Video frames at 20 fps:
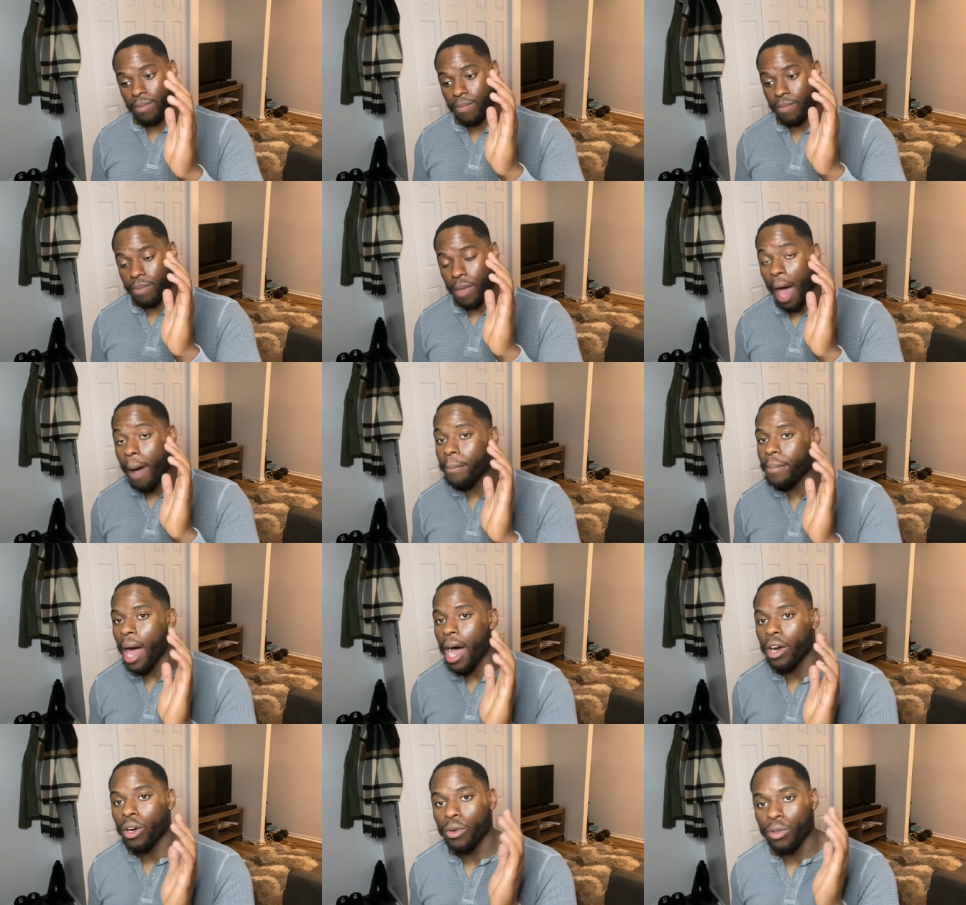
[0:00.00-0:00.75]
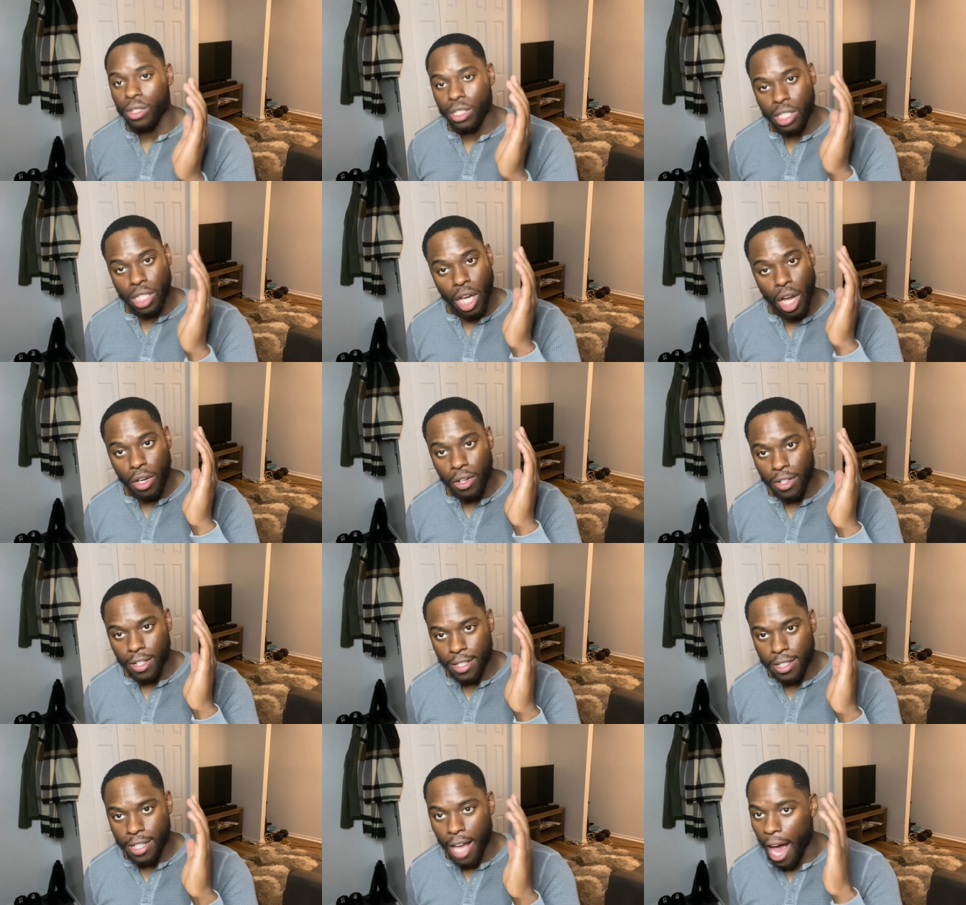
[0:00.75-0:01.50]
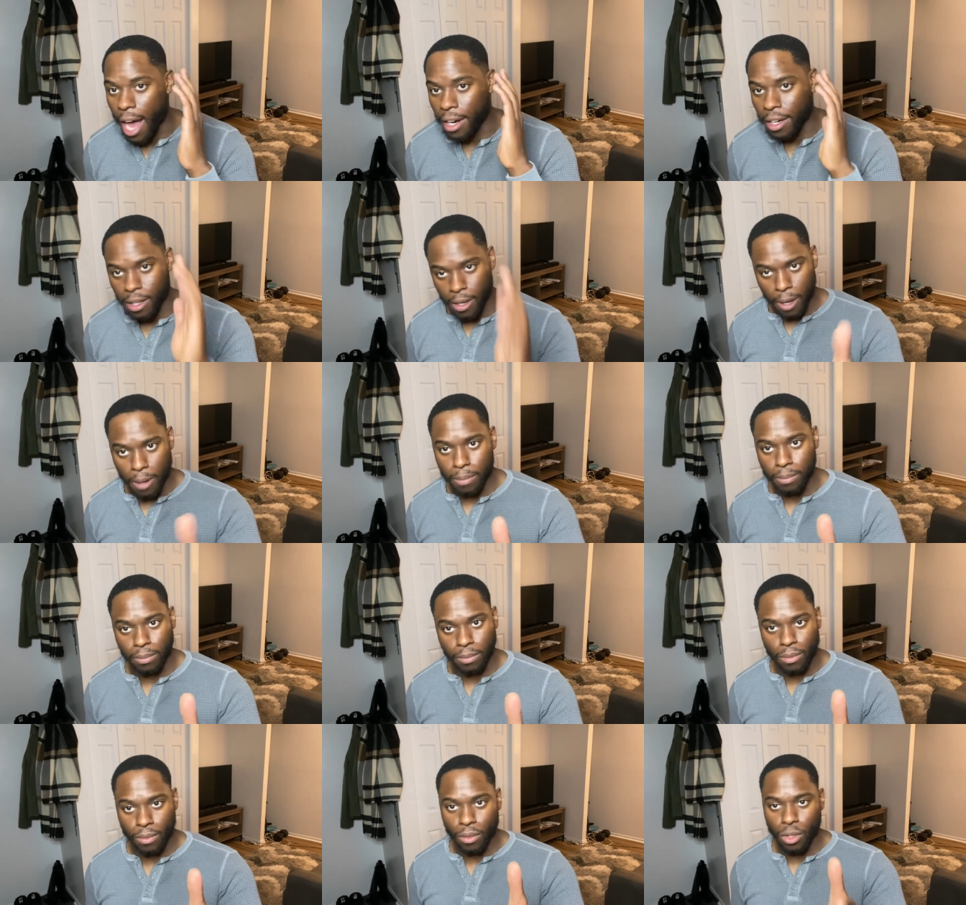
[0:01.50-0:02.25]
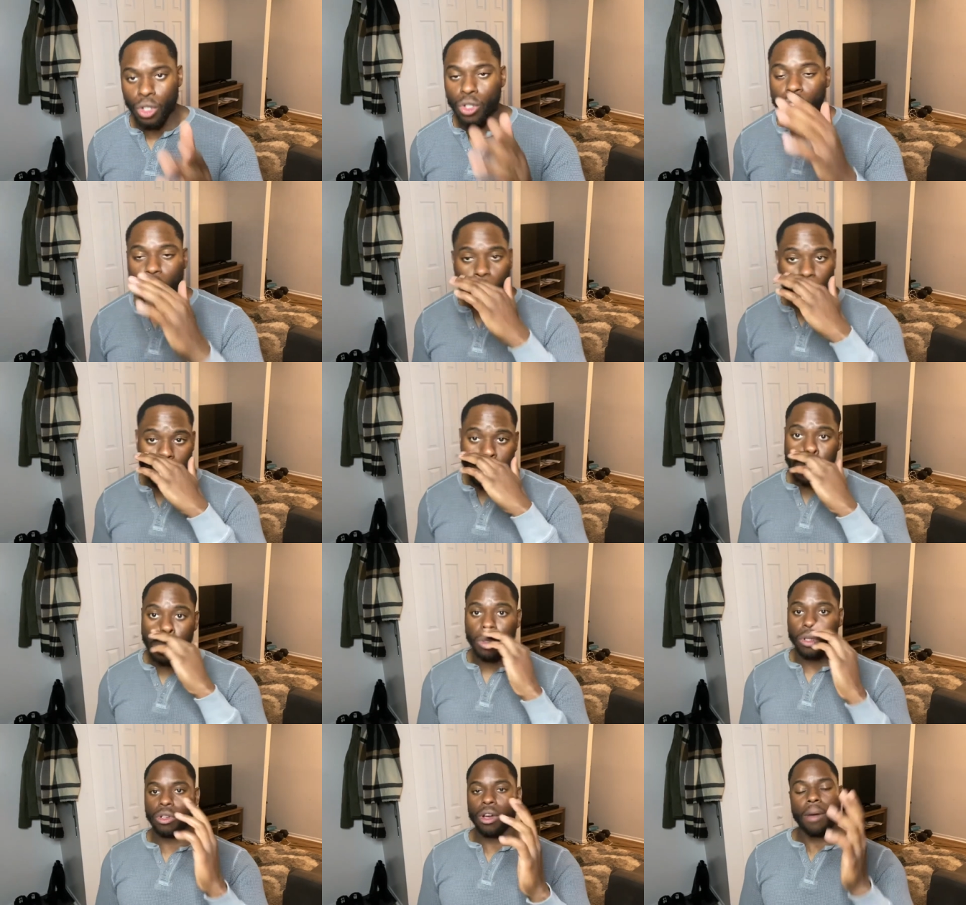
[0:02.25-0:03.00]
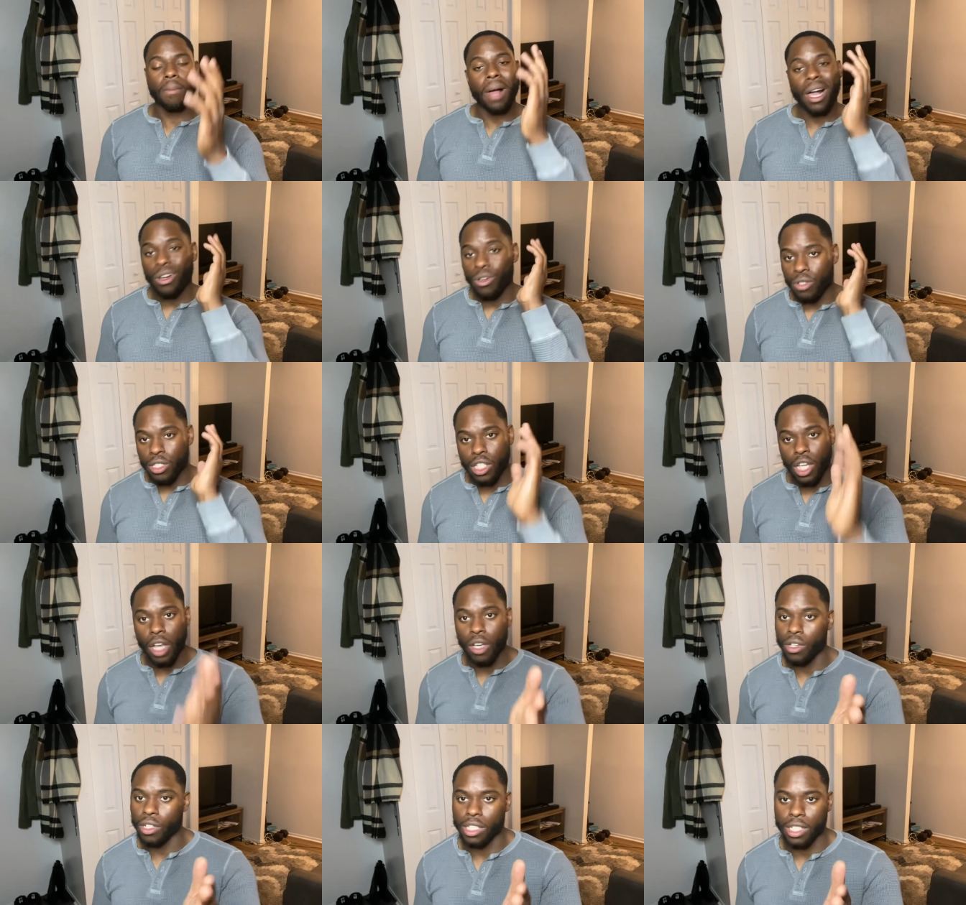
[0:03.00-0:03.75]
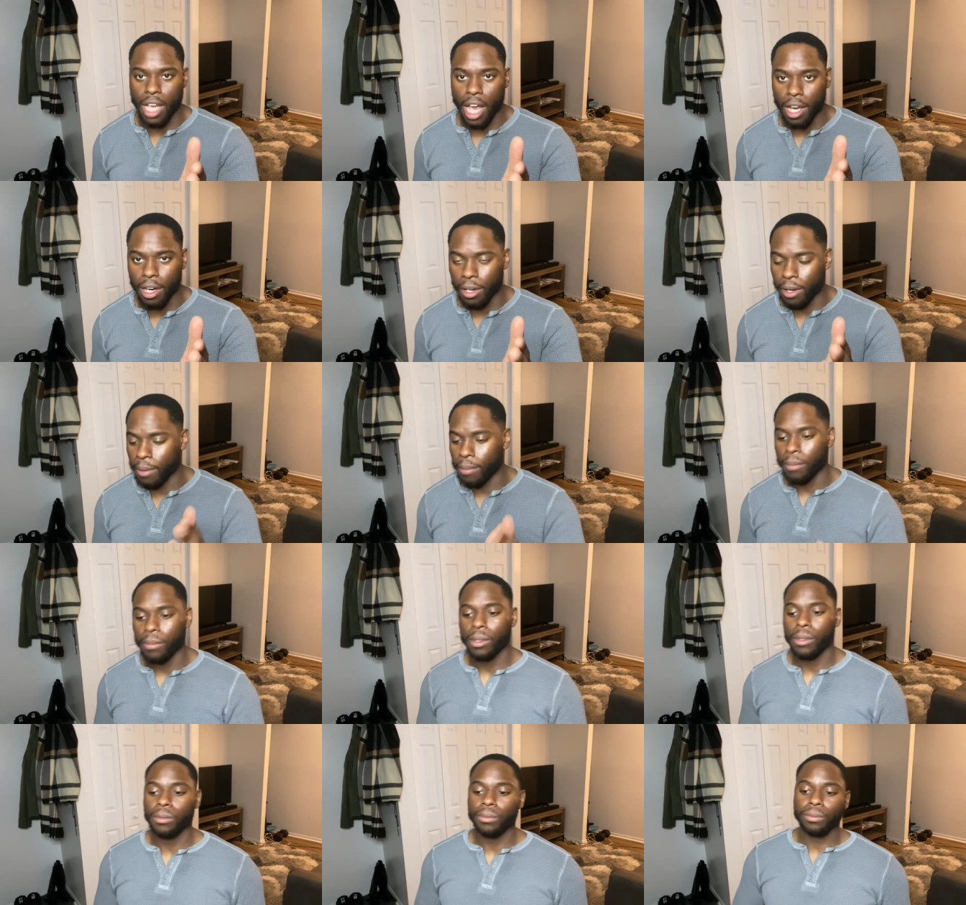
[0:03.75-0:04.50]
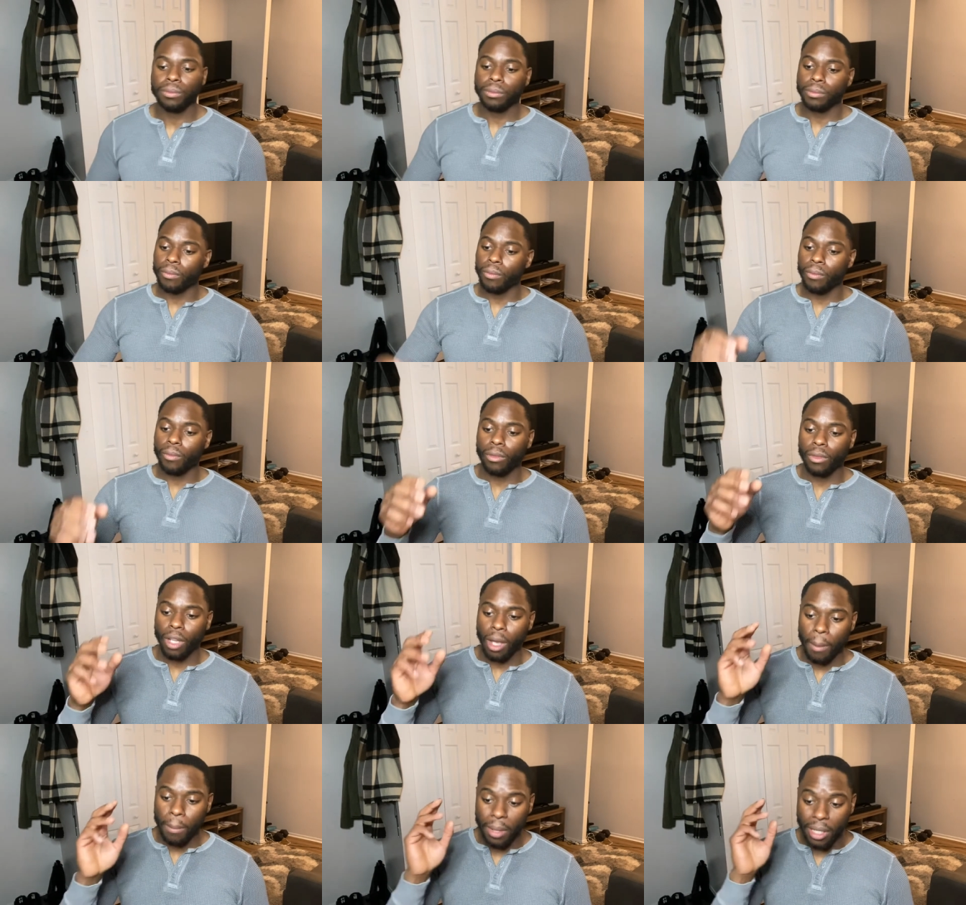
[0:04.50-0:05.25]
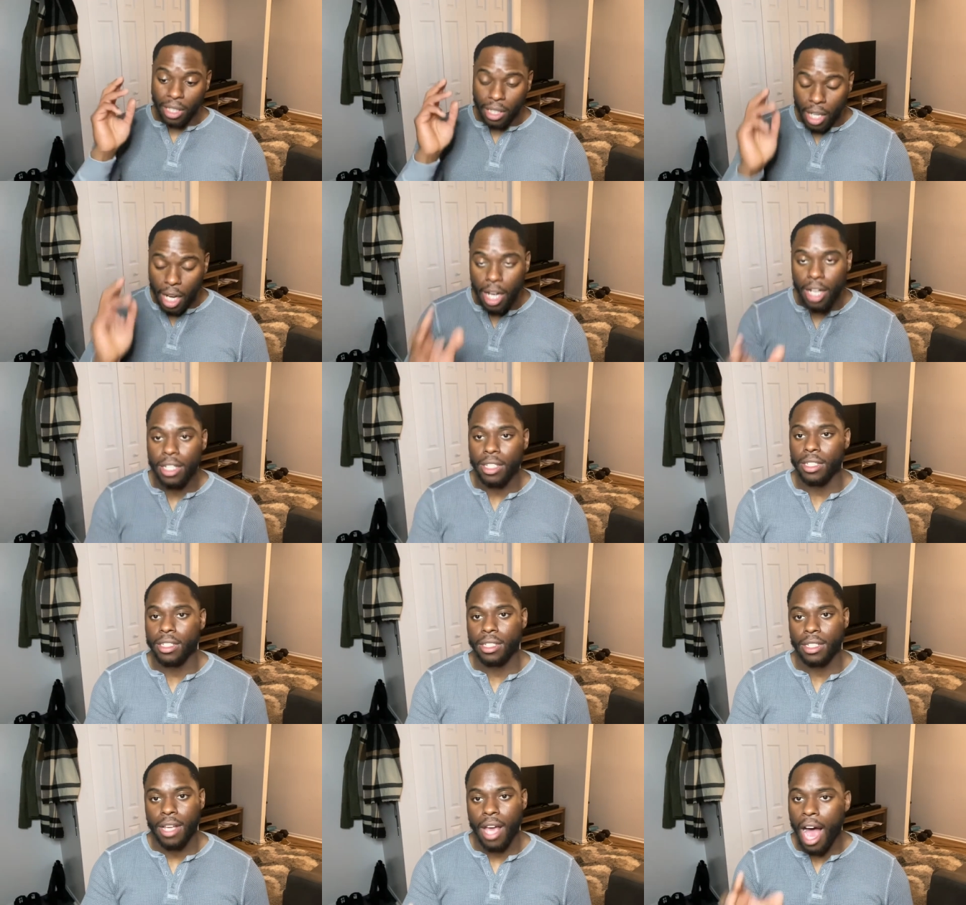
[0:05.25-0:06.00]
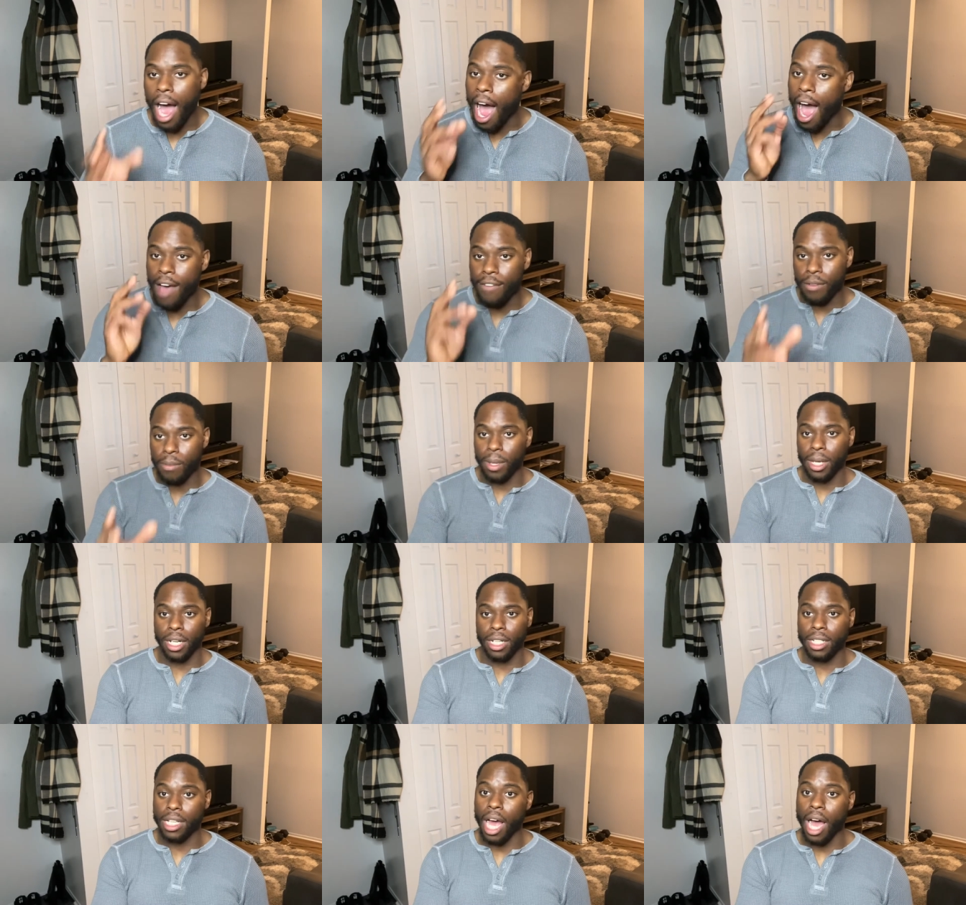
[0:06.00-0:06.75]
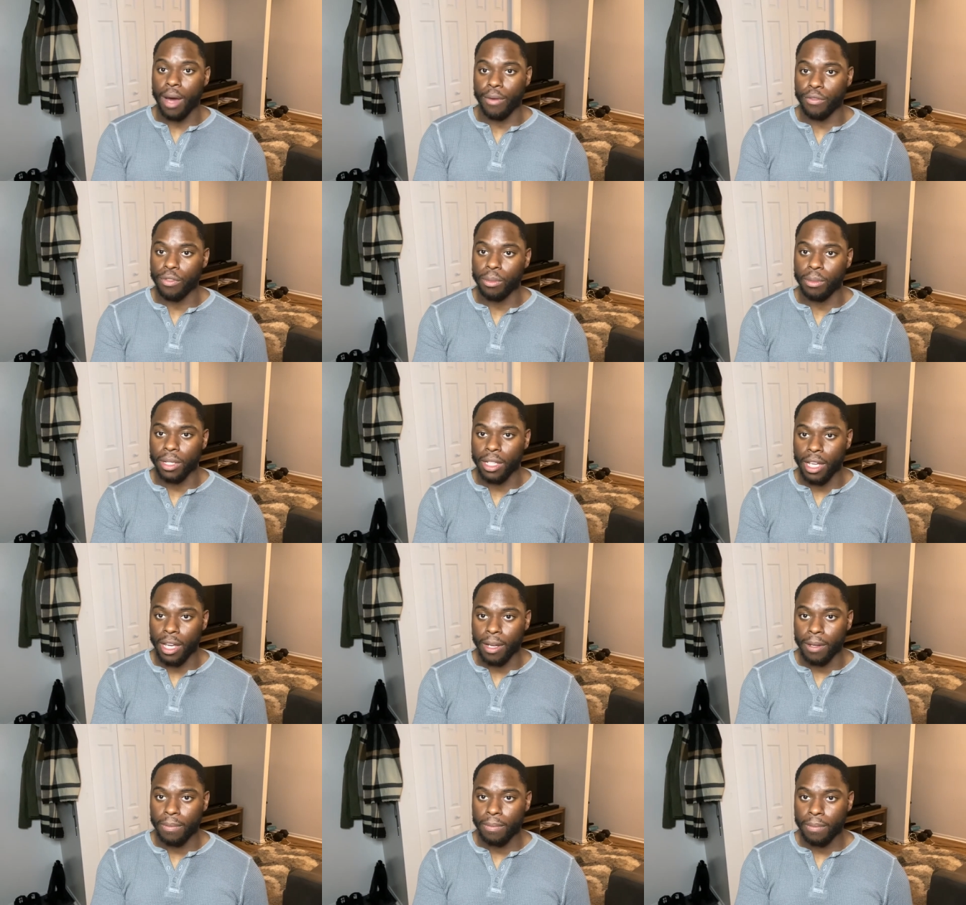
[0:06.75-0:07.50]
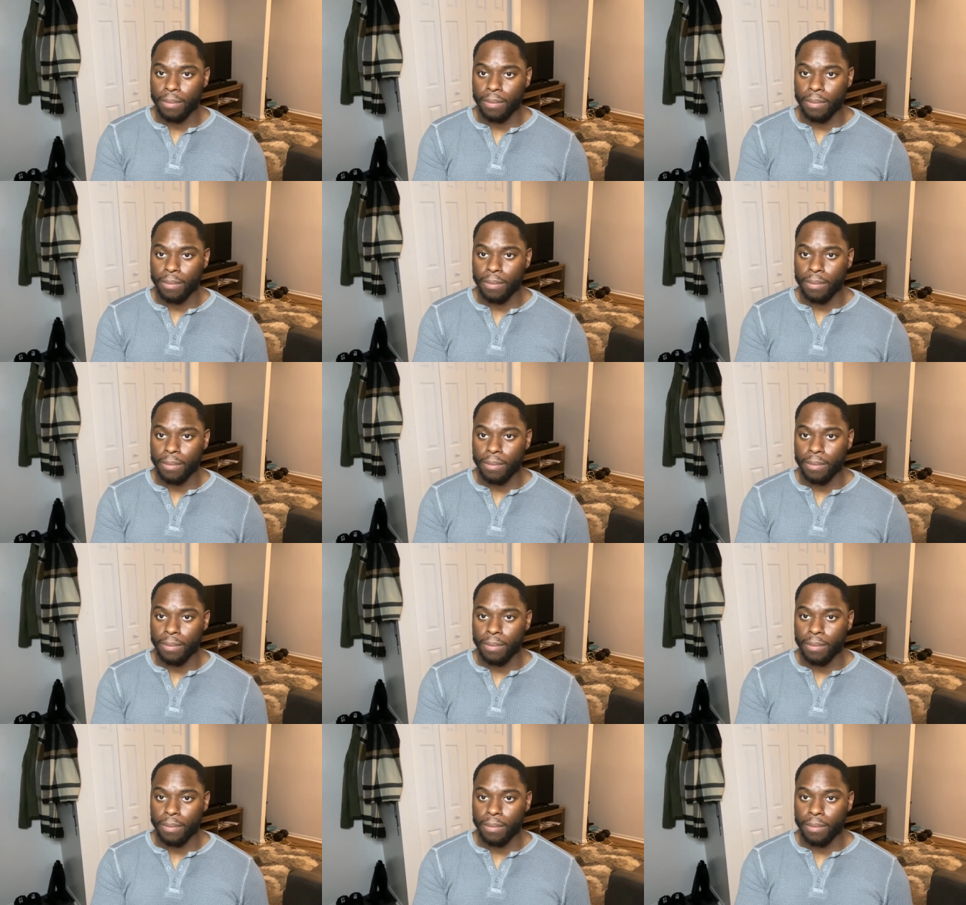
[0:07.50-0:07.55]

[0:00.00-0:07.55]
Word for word: I'm not going to tell you to sign up. You do what you want to do. I'm not going to tell you to sign up because I haven't made a dime from it yet.